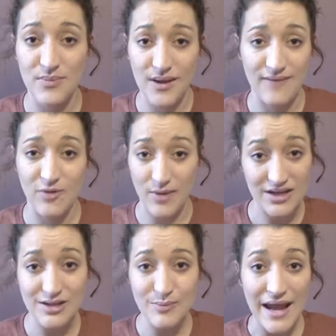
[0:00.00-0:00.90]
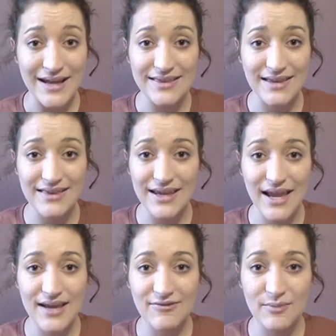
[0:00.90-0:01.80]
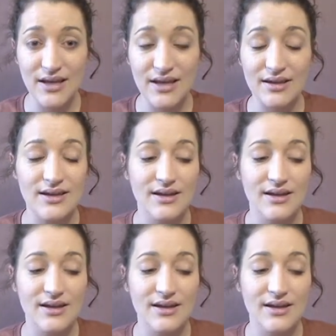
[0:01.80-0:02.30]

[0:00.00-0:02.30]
information packet that they gave me,